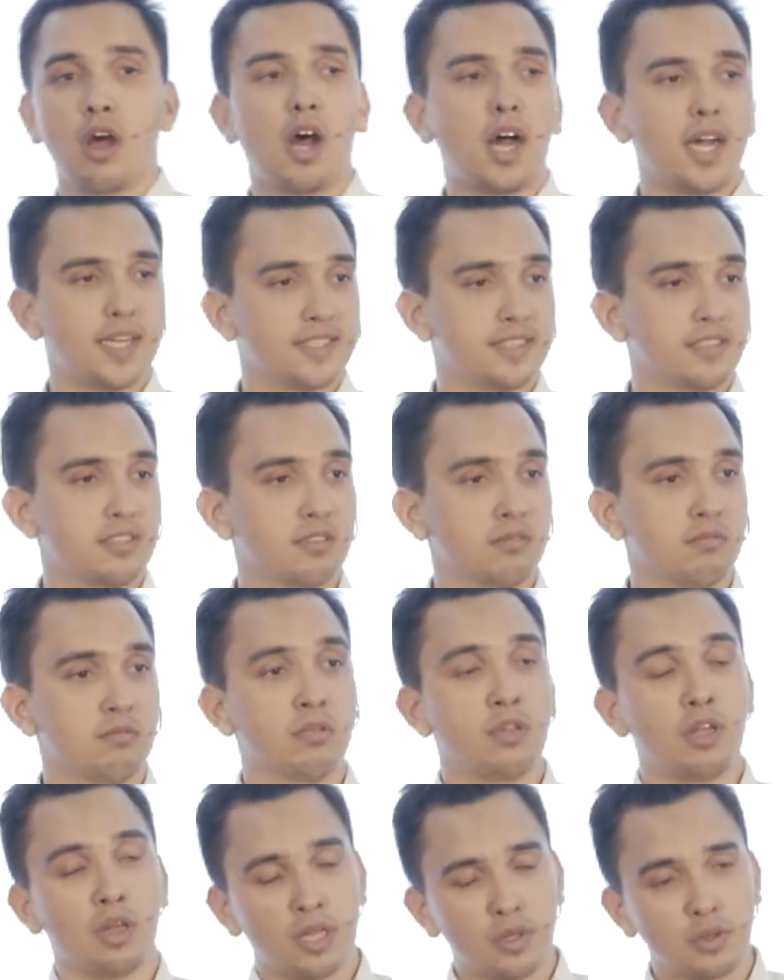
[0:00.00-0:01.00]
Ask.
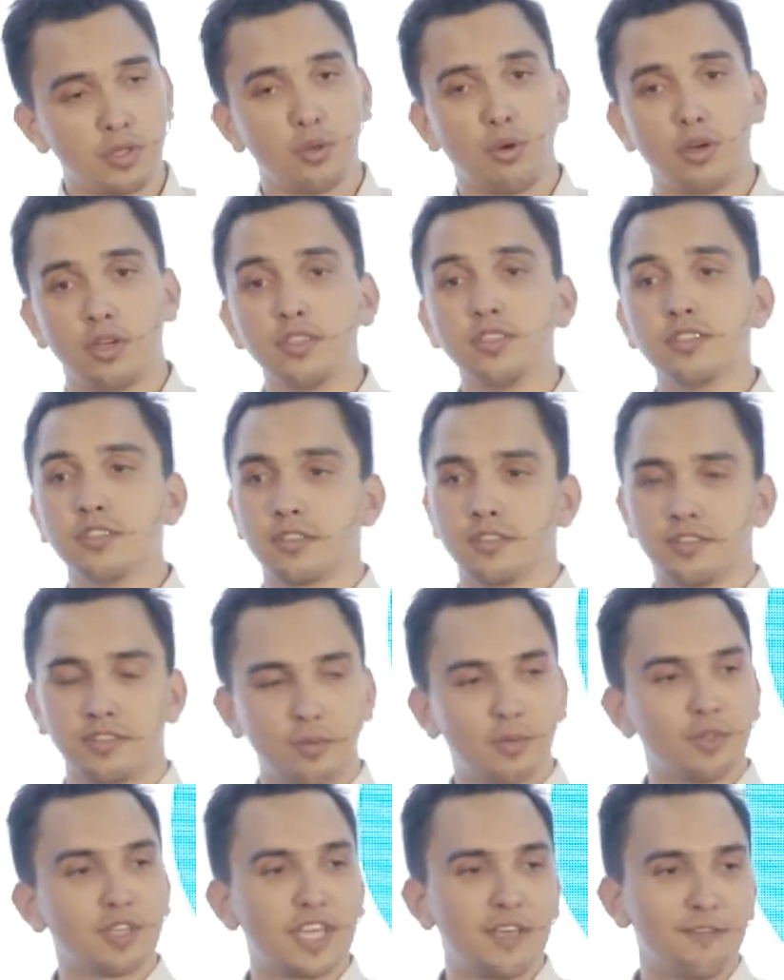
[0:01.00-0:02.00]
And you ask,
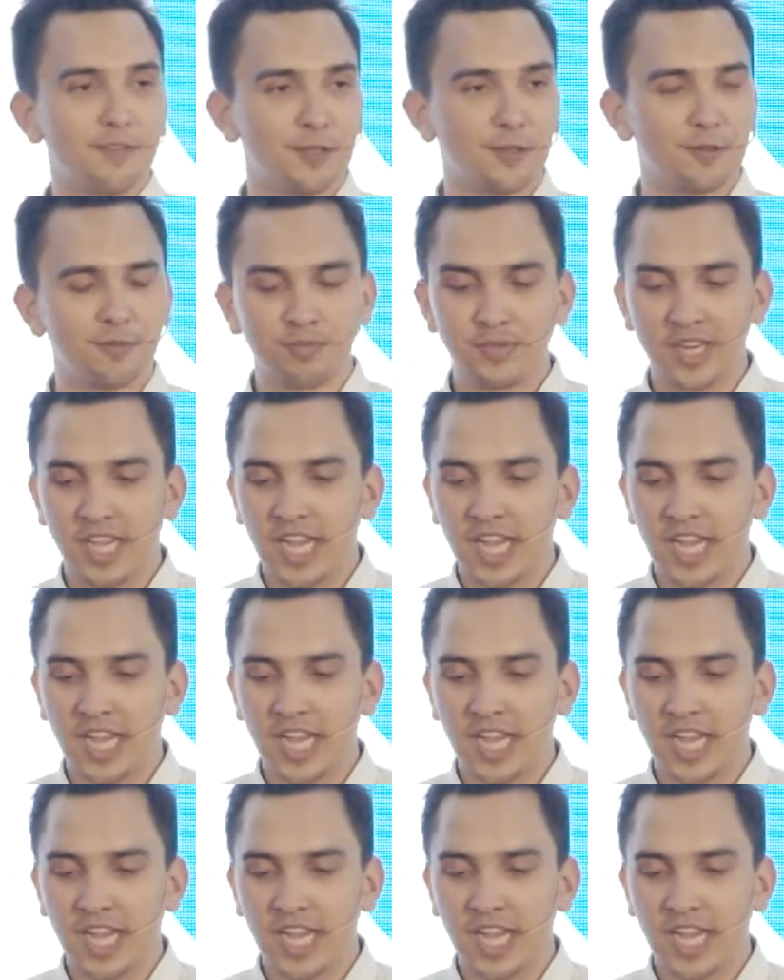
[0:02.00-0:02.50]
they will give you.